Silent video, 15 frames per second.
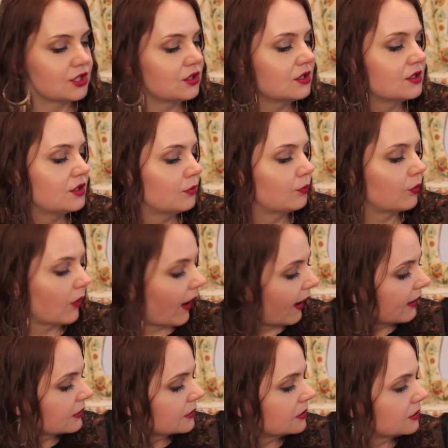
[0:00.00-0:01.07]
You could do
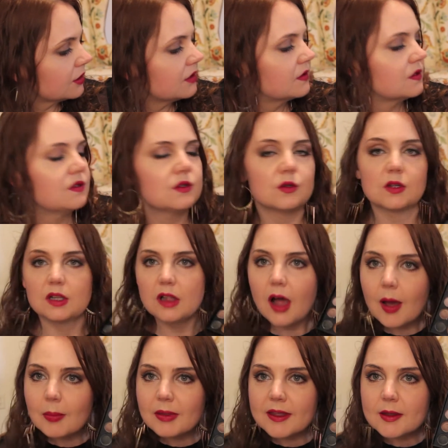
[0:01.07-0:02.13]
bridal, you could do
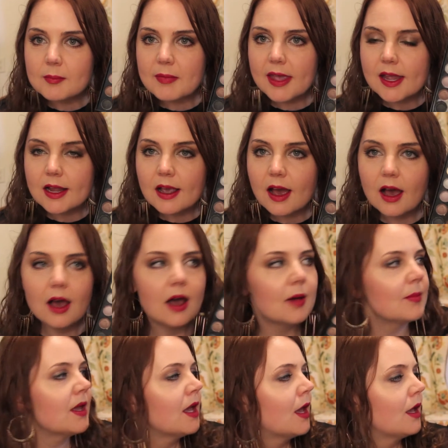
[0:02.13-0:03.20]
clubbing
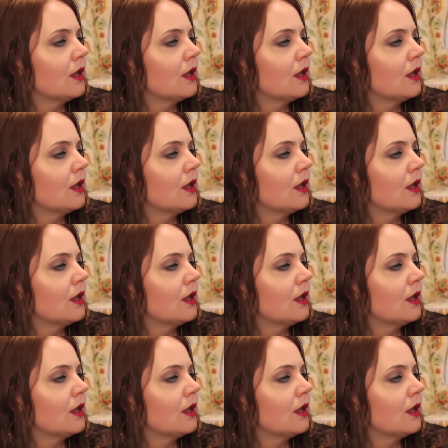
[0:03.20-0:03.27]
makeup,